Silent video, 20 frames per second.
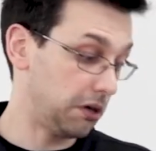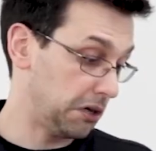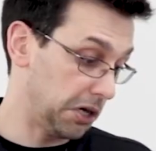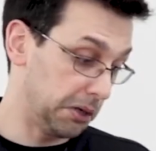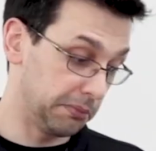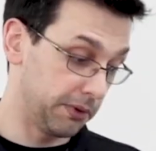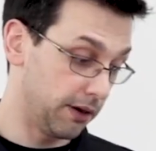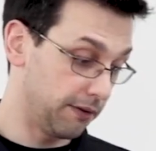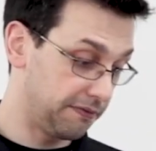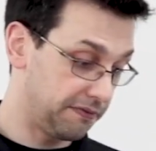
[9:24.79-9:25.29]

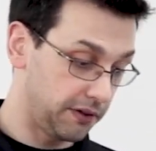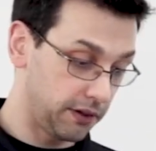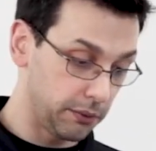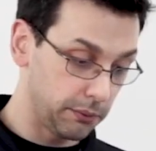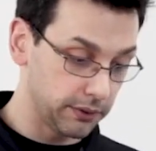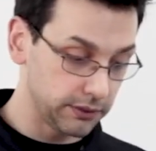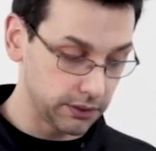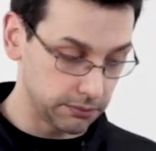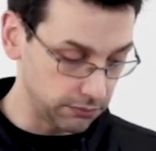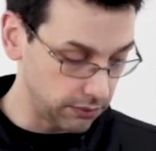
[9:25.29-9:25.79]
I'm going to fill it
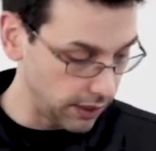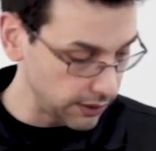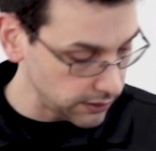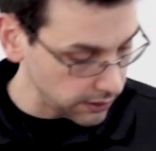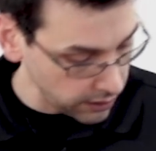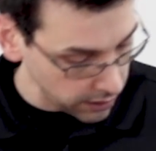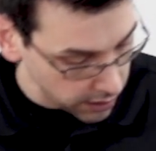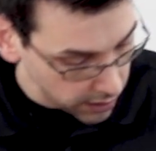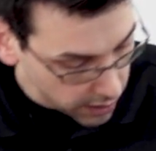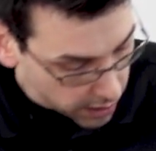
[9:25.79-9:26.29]
with some
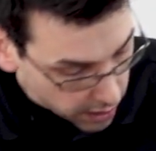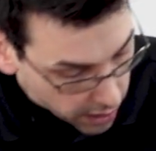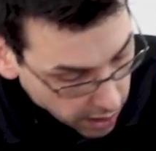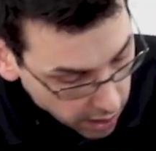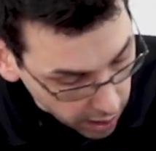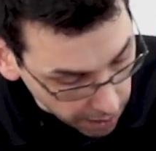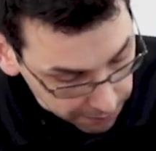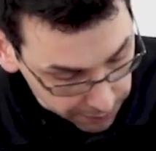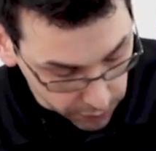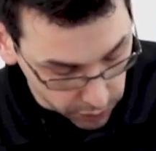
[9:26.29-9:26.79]
resin.
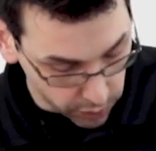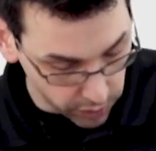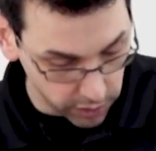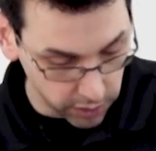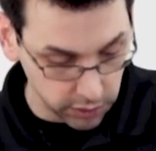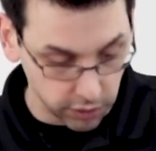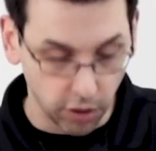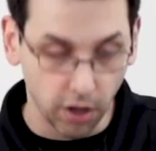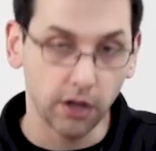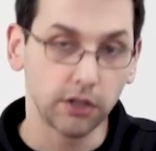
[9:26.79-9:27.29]
I'm going
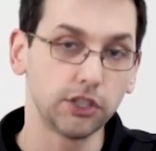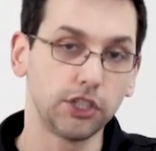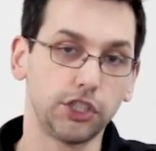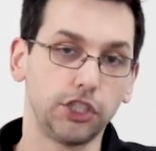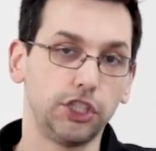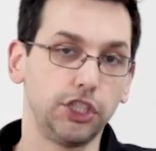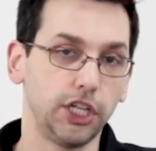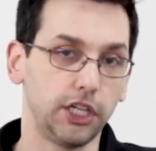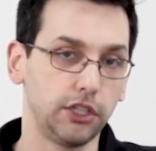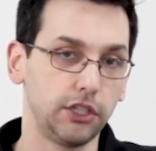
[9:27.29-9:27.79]
to
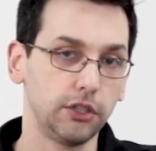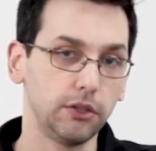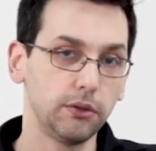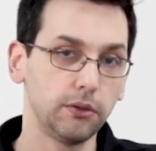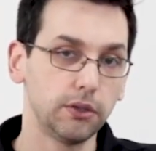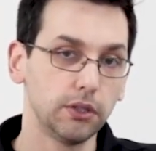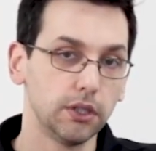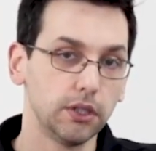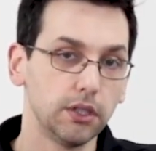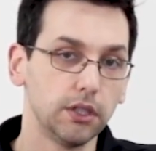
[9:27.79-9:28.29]
launch
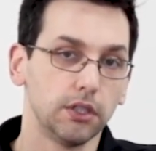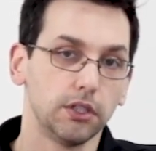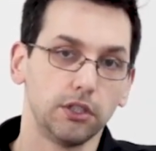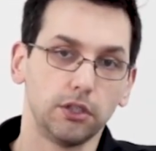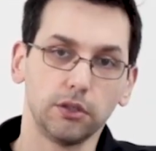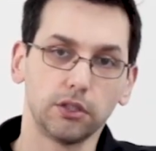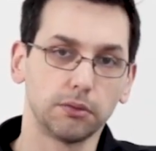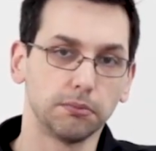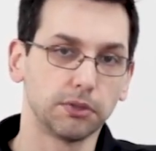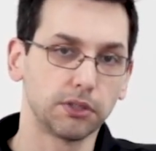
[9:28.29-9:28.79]
Chitdu,
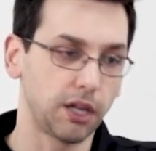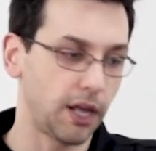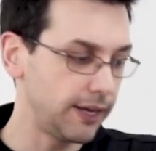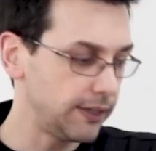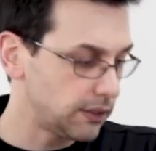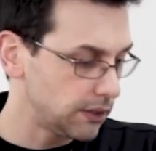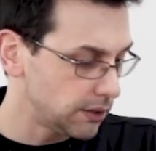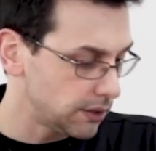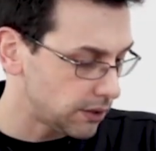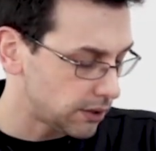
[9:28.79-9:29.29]
do some
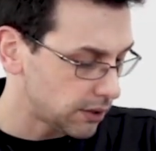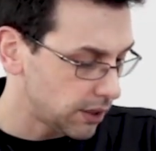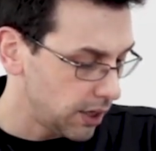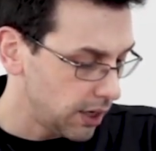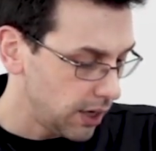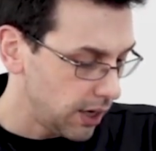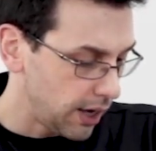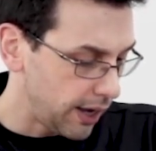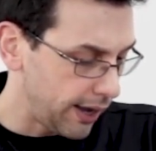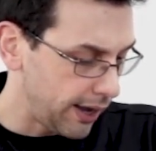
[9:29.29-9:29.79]
slices,
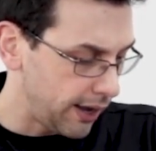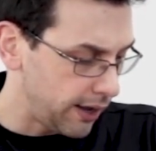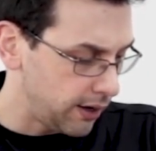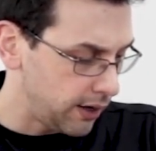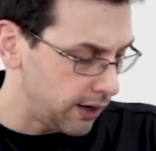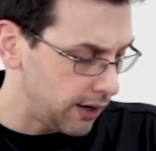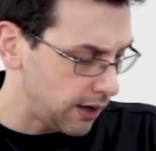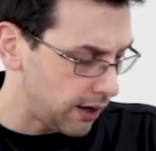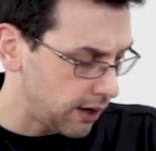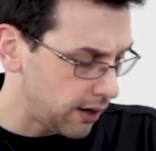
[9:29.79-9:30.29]

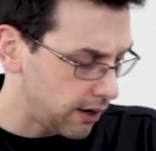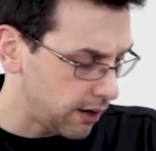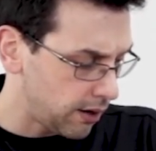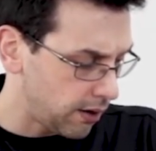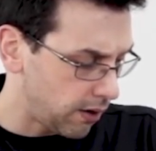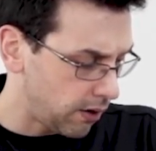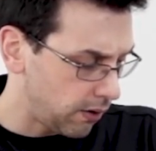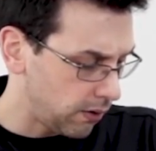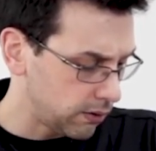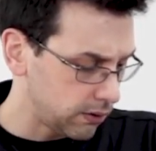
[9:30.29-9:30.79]
and
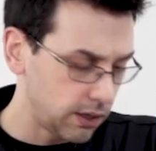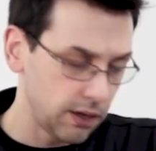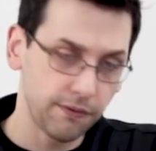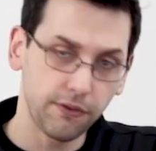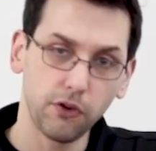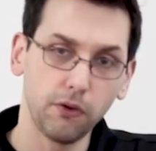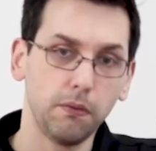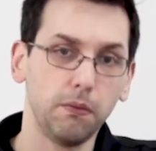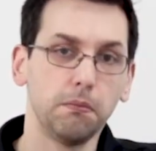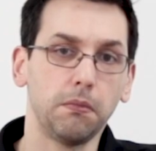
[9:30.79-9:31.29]
I'll give
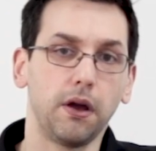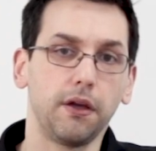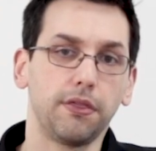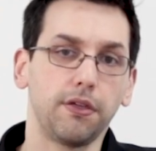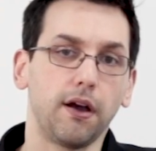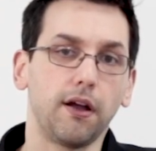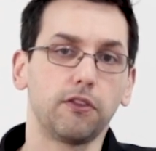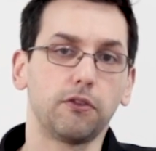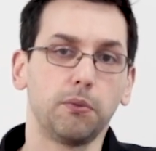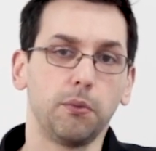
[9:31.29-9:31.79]
you my
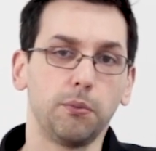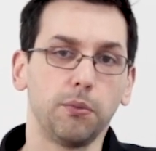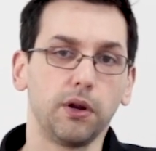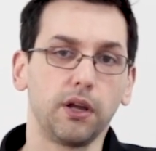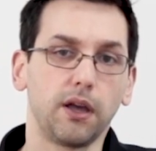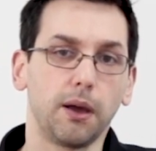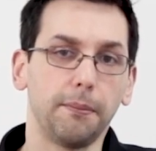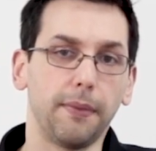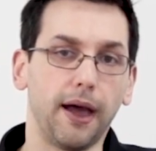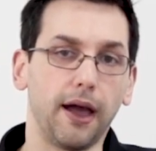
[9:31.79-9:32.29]
thoughts when
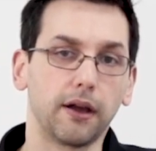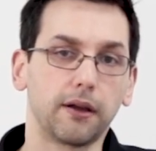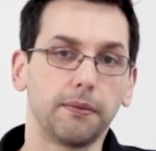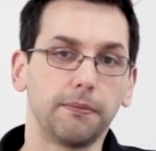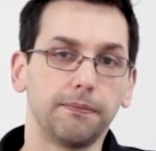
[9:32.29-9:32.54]
we come back.